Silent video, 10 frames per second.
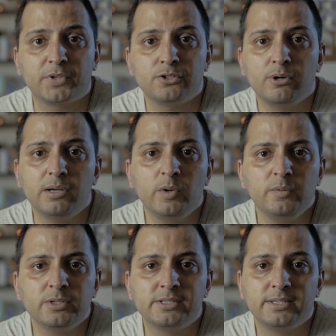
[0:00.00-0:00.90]
So I
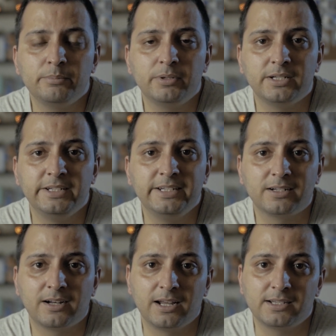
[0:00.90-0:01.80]
went with simple anneal
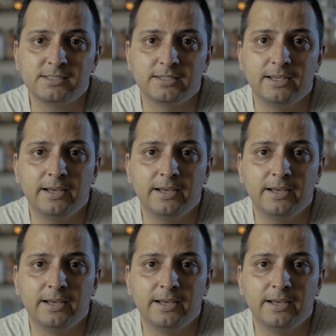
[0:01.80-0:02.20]
glass,